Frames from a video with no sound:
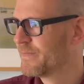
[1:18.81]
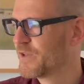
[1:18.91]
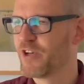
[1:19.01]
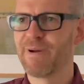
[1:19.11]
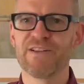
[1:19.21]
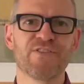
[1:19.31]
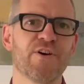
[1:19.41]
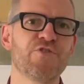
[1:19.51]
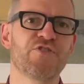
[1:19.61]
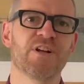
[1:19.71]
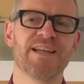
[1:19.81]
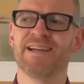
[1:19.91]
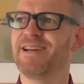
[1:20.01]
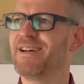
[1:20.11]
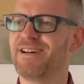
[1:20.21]
What about socially?
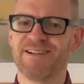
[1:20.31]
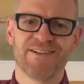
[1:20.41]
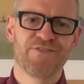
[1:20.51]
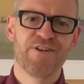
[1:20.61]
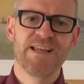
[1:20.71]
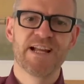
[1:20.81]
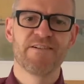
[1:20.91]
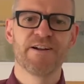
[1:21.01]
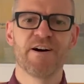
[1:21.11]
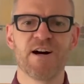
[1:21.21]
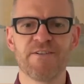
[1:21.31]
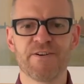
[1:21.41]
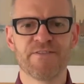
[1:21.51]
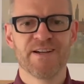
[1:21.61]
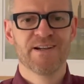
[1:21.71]
After a year and a half
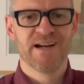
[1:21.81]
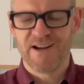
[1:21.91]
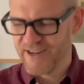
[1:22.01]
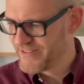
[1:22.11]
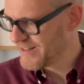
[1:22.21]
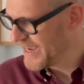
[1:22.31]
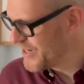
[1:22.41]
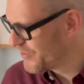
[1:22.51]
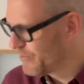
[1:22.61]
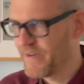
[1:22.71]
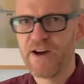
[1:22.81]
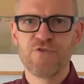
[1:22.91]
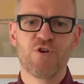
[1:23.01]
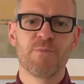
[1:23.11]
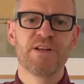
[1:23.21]
of isolation without
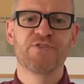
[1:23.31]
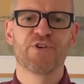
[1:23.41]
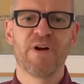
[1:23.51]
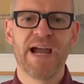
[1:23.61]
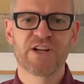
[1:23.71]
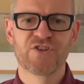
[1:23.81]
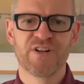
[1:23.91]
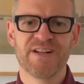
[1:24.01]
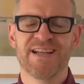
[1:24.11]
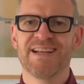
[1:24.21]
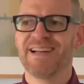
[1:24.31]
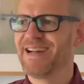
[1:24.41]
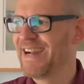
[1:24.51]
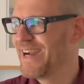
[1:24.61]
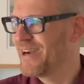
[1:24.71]
normal interaction,
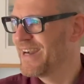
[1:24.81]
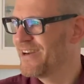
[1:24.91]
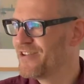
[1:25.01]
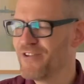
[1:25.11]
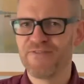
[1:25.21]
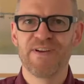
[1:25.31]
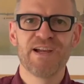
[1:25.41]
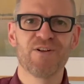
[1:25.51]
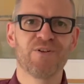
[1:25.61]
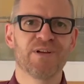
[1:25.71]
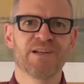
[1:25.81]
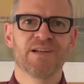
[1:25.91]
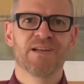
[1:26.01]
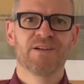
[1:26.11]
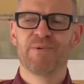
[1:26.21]
how do you feel
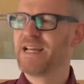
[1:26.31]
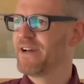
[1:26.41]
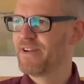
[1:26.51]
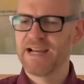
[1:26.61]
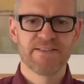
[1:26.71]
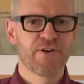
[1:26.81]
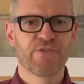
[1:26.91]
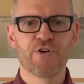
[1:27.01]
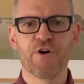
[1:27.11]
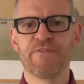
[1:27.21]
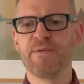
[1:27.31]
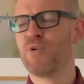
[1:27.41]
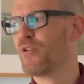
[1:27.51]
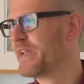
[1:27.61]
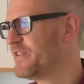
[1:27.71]
when you haven't had those coffee
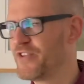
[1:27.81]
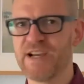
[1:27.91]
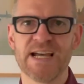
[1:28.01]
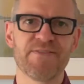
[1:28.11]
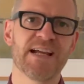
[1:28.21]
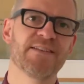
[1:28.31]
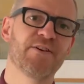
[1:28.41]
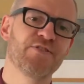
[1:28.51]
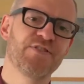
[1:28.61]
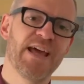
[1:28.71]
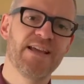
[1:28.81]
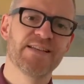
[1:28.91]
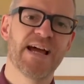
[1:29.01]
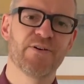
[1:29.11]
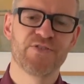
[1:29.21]
mornings, you haven't had those days
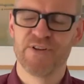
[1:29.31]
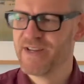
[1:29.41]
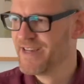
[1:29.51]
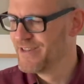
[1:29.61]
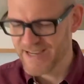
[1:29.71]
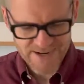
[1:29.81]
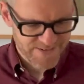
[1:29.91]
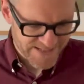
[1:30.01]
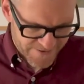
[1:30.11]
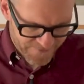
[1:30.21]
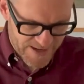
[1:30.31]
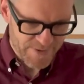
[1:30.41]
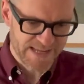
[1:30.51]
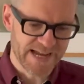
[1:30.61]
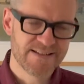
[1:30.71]
out, you haven't had the family
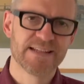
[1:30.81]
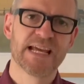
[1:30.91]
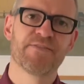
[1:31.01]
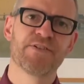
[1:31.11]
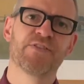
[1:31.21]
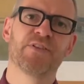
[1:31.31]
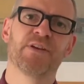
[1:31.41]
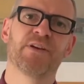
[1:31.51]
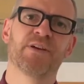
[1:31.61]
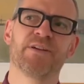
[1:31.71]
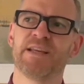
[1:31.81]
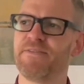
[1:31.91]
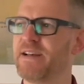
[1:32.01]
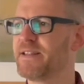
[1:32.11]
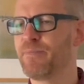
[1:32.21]
get-togethers, you haven't
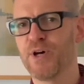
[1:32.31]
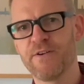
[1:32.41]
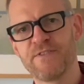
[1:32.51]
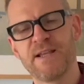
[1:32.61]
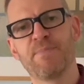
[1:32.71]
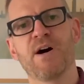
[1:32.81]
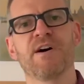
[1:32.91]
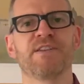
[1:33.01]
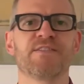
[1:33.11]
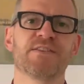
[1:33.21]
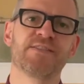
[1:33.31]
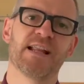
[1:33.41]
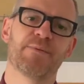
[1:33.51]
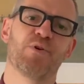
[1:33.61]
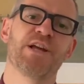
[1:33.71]
had the birthday parties or
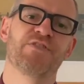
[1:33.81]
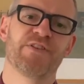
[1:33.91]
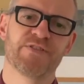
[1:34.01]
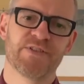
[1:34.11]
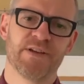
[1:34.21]
celebrations,